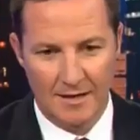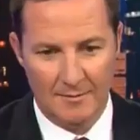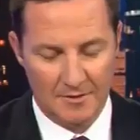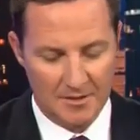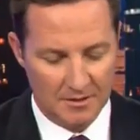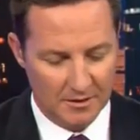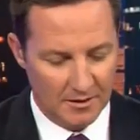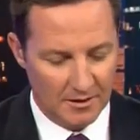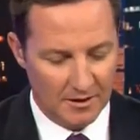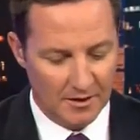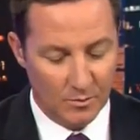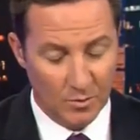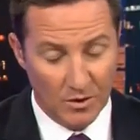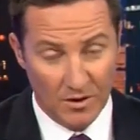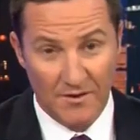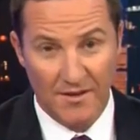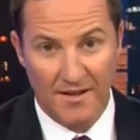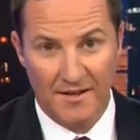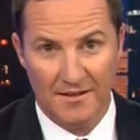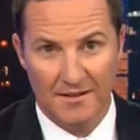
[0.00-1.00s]
Absolutely, and
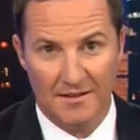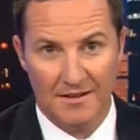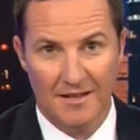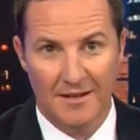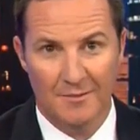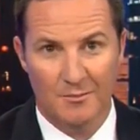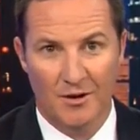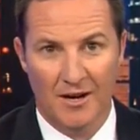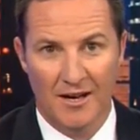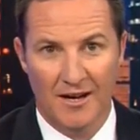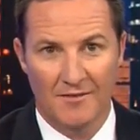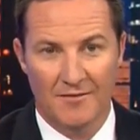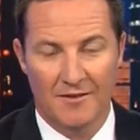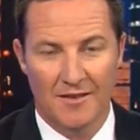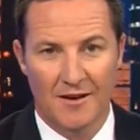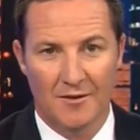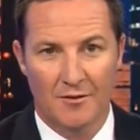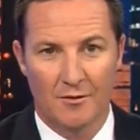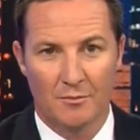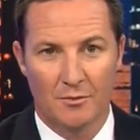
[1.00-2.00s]
well done to Claire Brady for
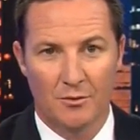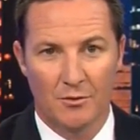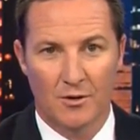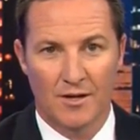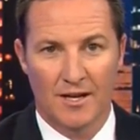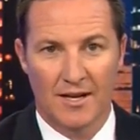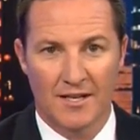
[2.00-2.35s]
that report.